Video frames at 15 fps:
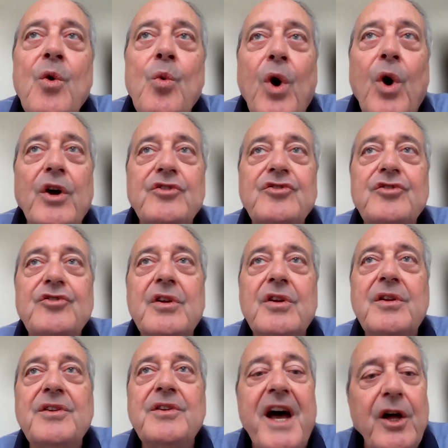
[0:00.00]
was
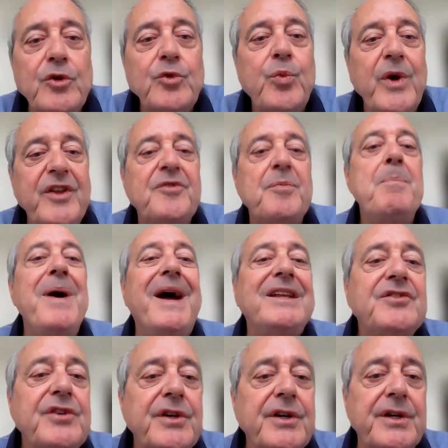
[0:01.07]
dealt with
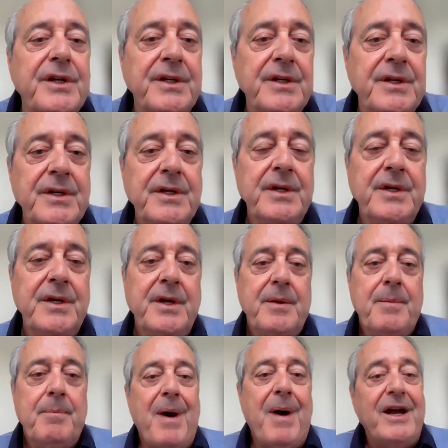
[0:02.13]
better
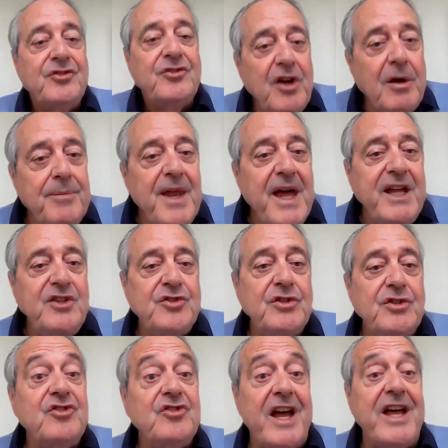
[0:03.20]
by some
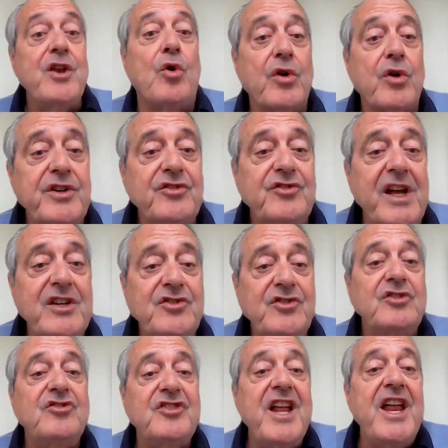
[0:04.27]
nations and
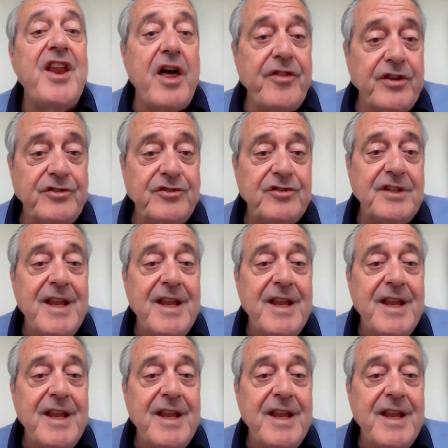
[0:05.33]
organizations than others.